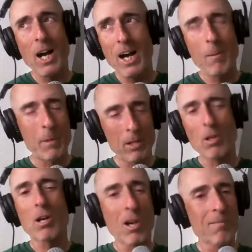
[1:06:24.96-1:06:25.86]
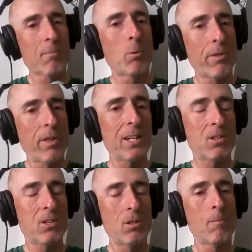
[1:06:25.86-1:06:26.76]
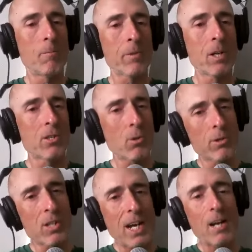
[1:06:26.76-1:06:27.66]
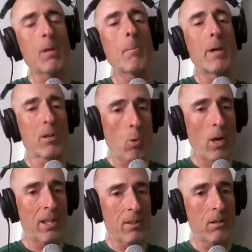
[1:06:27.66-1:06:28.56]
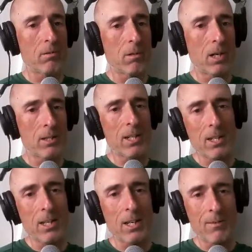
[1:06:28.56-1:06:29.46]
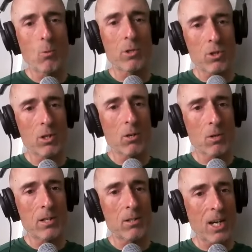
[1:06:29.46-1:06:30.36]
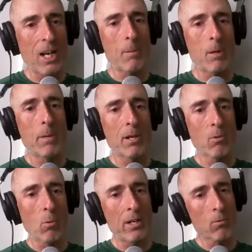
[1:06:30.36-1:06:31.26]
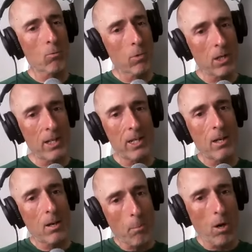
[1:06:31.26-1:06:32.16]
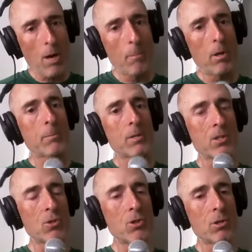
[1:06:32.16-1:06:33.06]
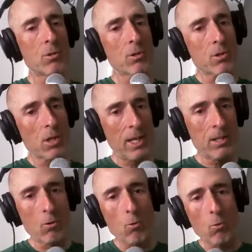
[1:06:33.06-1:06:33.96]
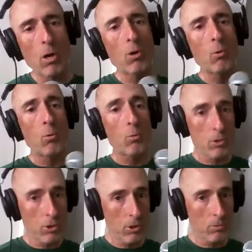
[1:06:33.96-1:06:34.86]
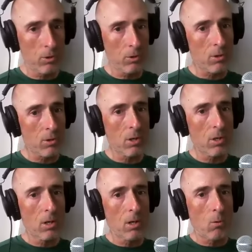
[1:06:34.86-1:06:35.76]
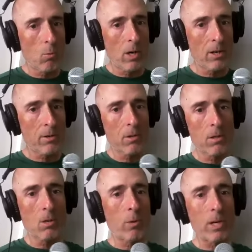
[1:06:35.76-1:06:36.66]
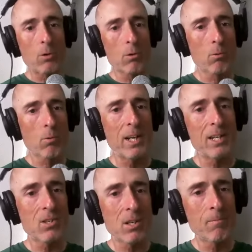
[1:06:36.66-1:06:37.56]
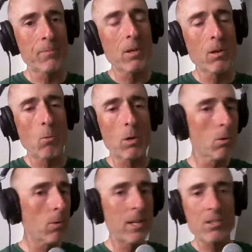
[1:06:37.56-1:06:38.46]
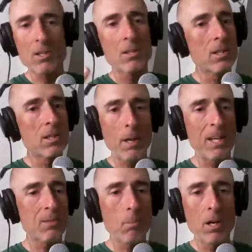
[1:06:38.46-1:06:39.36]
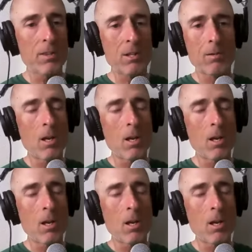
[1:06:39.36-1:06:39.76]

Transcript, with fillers: I'm a little uncomfortable with that too. So there's got to be a better way though. I think everyone should agree there's got to be a better way to really prop up these juniors and grow juniors where we go to a race and we were racing this past month in